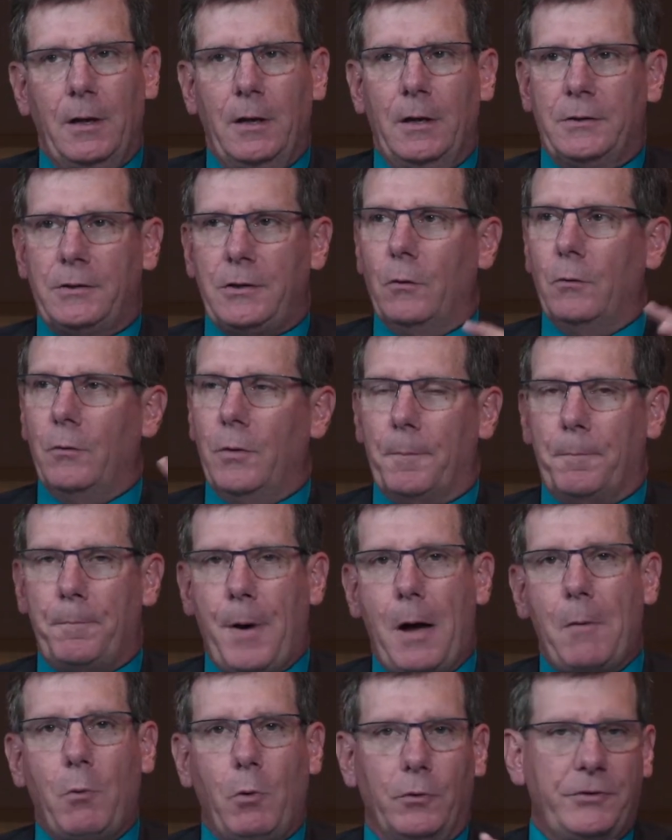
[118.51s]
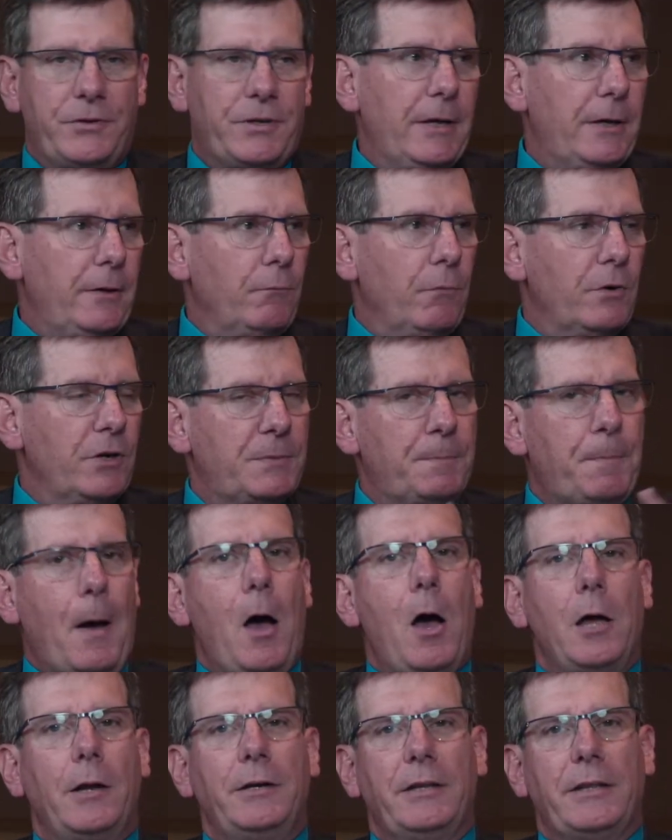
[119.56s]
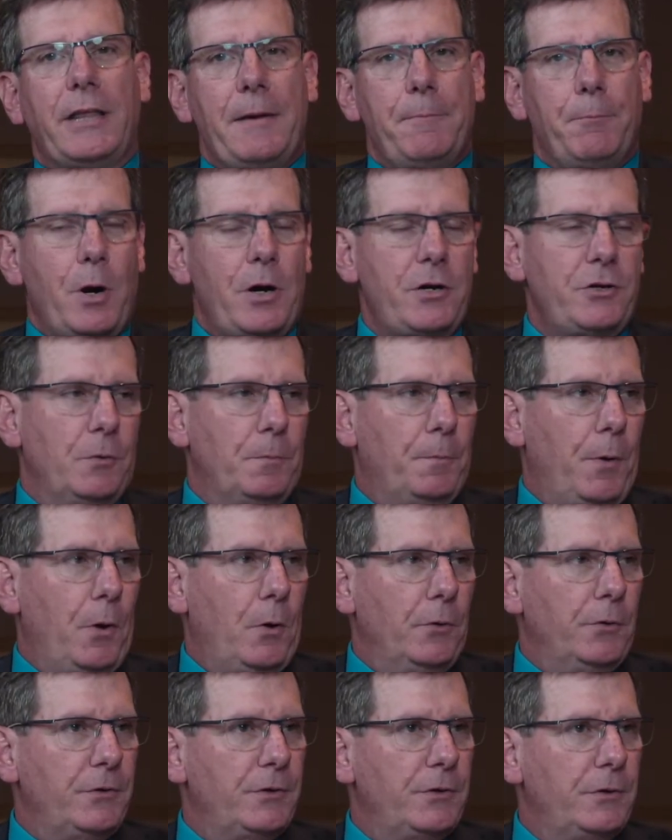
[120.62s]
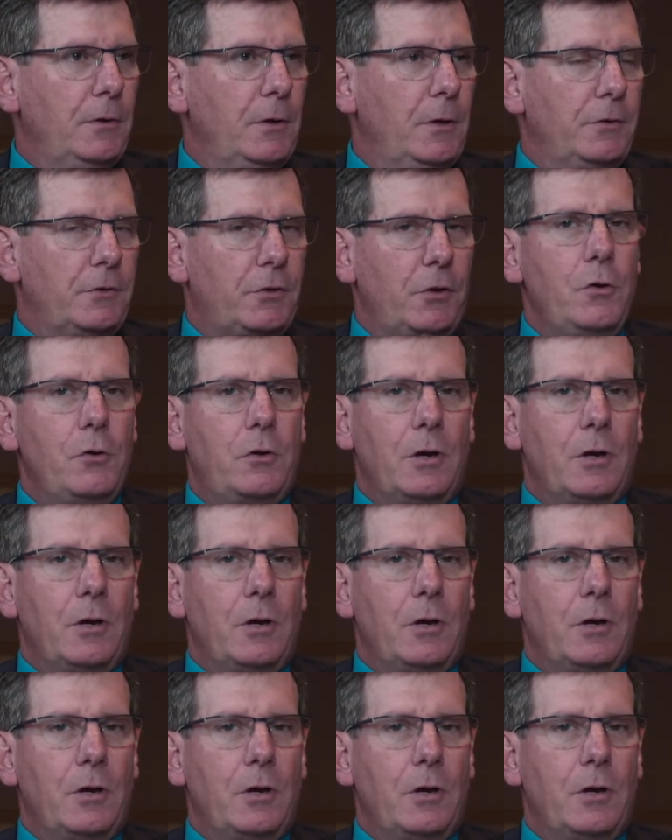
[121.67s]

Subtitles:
So the bubbles then respond to that pressure pulse. So you can